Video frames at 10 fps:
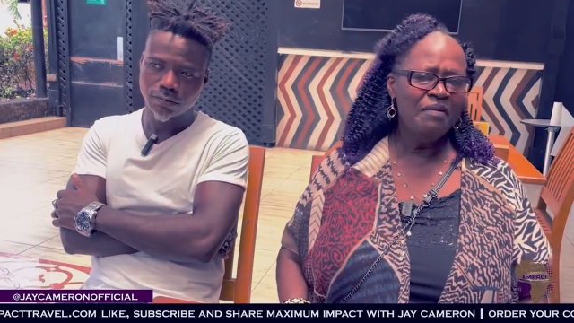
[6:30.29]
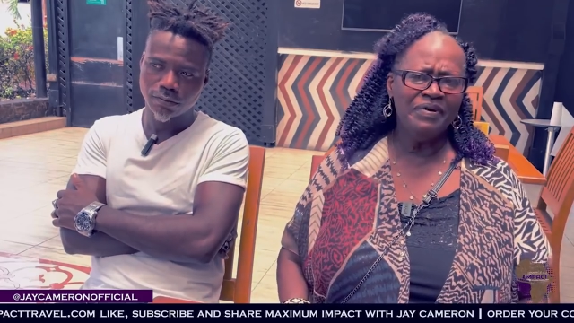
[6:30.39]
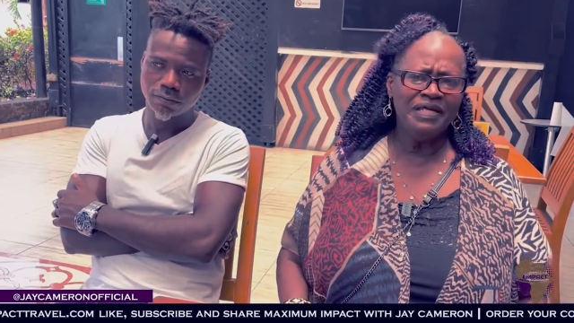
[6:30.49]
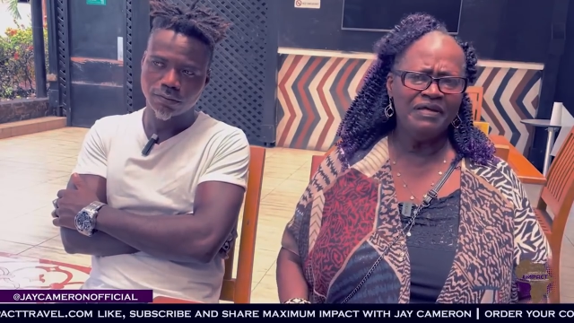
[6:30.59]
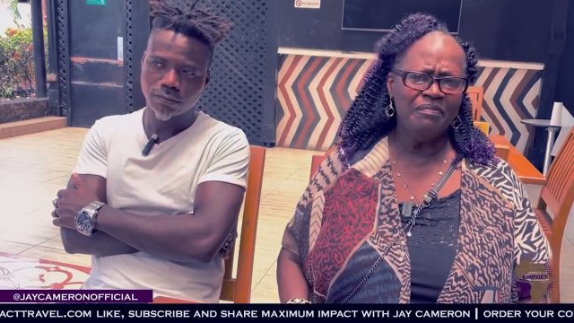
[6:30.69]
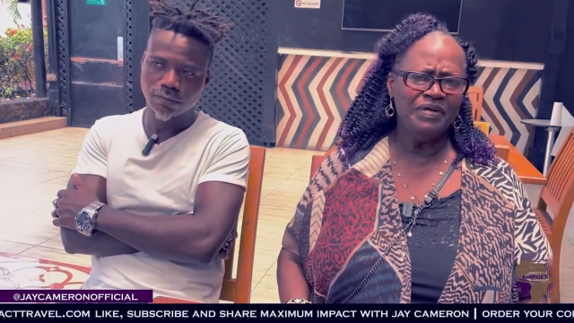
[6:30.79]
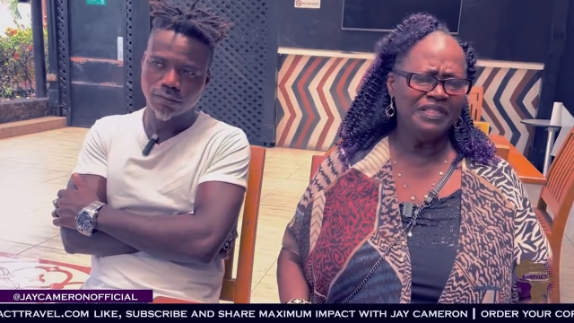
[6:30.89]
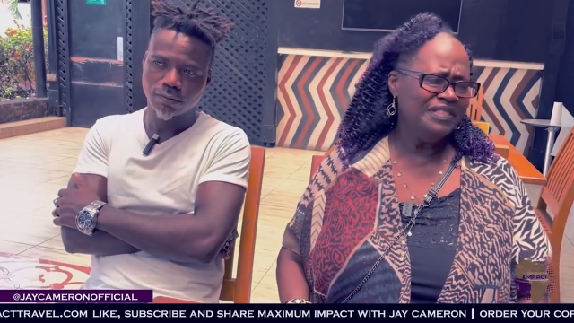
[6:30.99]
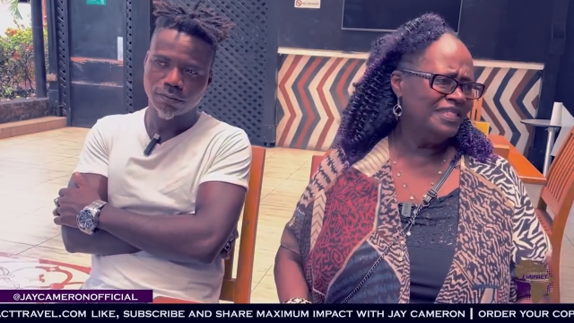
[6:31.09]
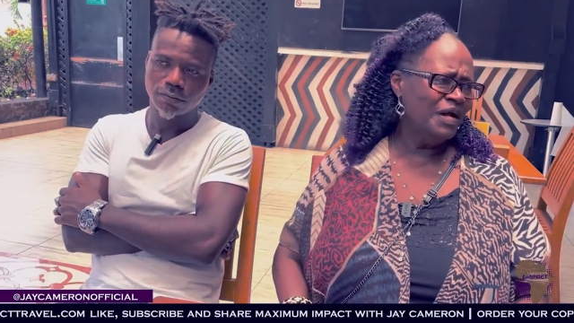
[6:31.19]
Speaker 1: But but
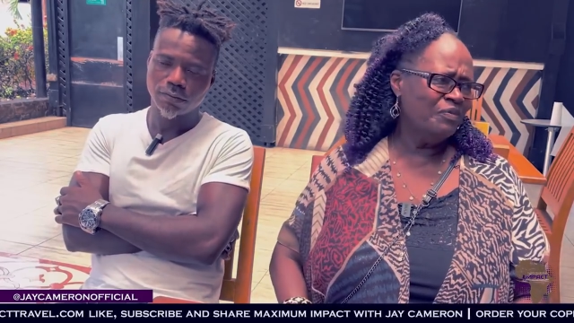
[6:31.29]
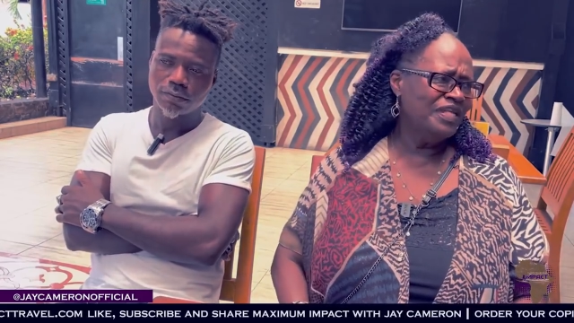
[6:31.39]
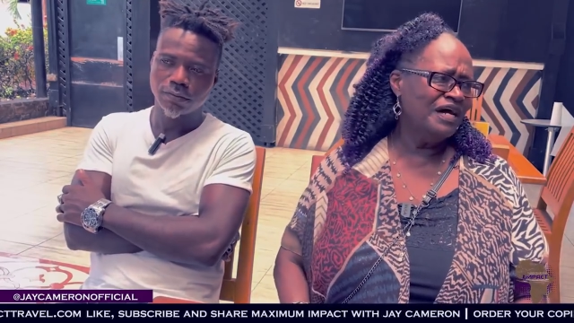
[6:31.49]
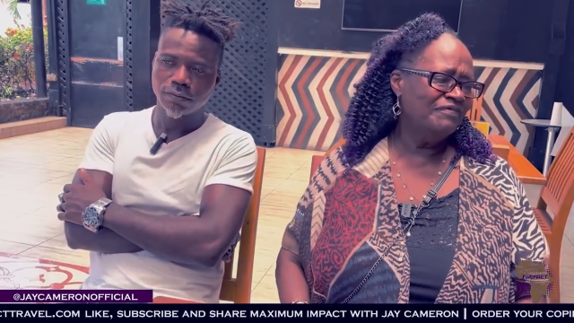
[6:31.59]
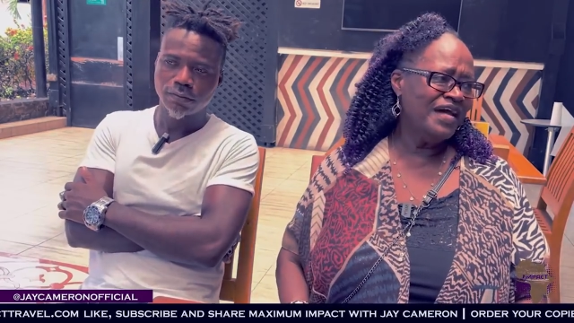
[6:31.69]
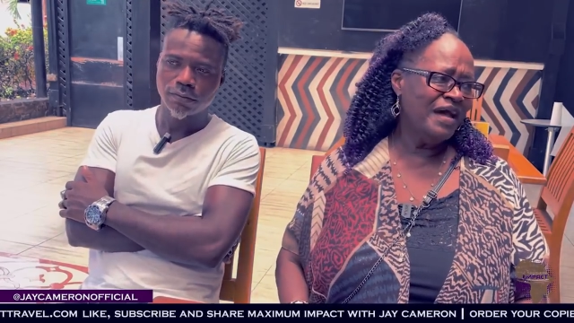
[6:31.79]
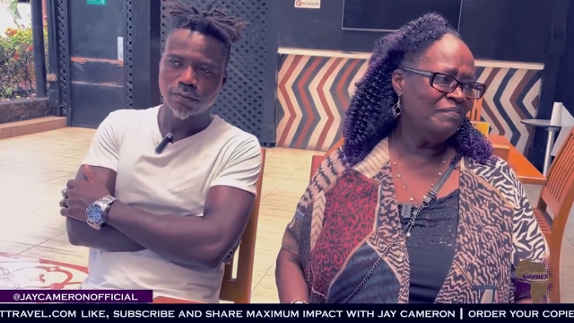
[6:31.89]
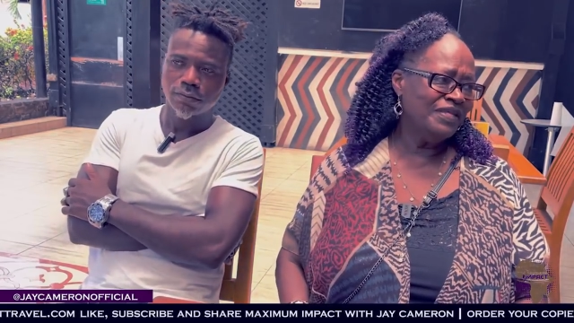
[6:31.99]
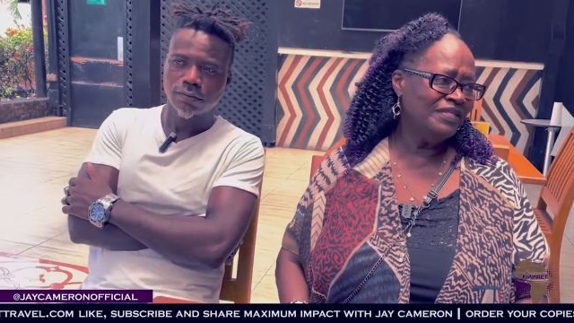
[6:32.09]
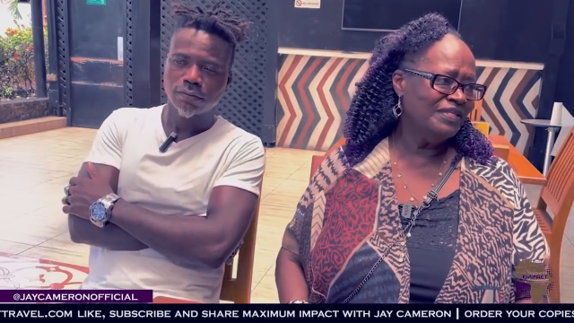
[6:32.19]
that would never
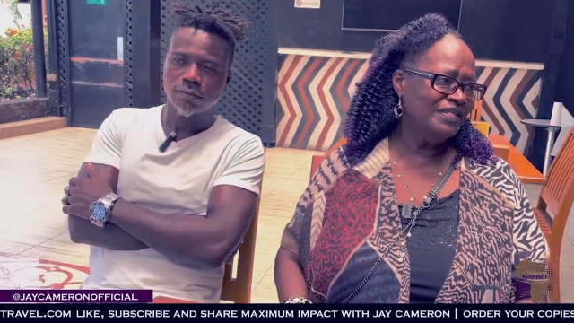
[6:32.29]
happen